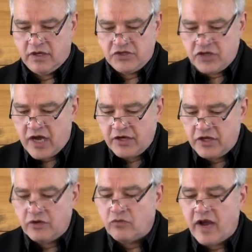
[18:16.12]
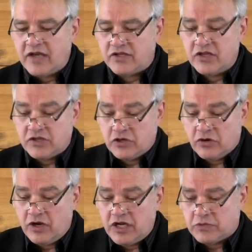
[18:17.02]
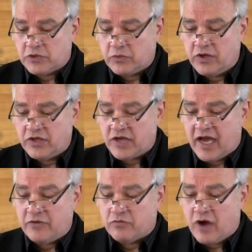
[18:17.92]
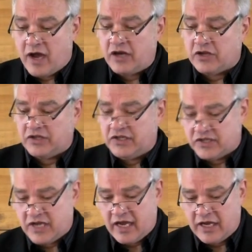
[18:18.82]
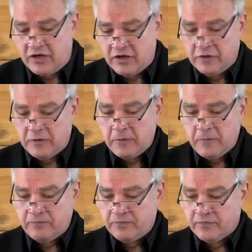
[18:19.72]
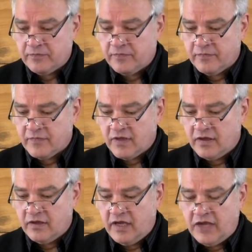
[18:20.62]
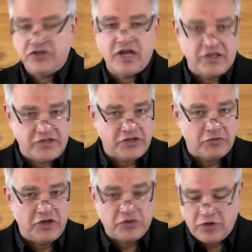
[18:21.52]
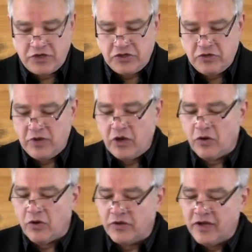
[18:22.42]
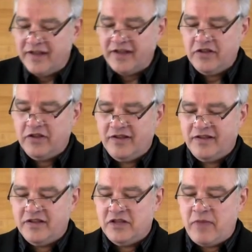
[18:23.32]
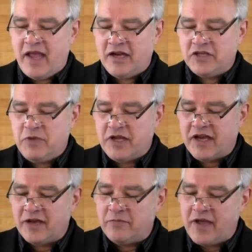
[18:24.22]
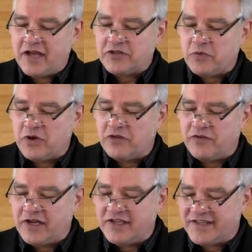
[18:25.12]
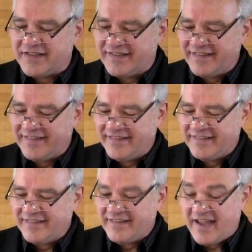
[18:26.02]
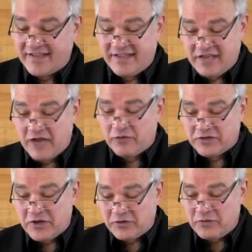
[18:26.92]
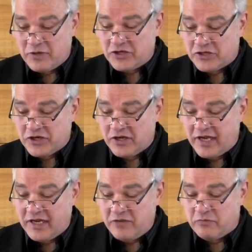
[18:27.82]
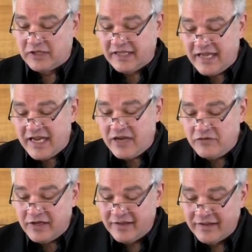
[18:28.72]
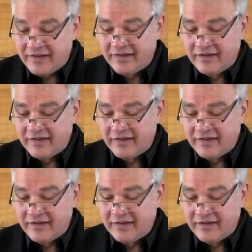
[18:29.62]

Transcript: And as John Gill writes, this agrees with what is ironically said in Genesis 3:22, behold, the man has become as one of us as the devil told him it should, and he believed